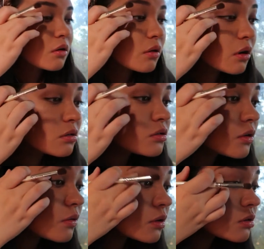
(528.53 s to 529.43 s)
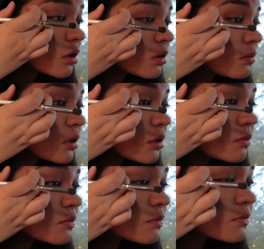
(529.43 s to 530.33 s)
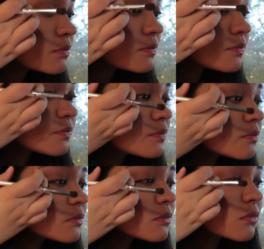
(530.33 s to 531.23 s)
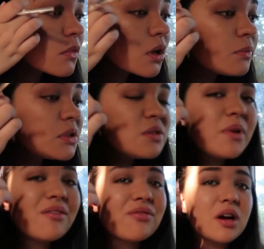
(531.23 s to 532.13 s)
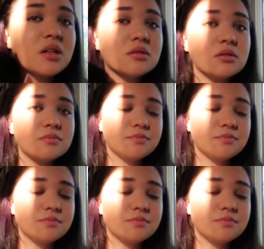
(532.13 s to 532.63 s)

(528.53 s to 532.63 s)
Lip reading: what else do I want to talk about? I miss my friends.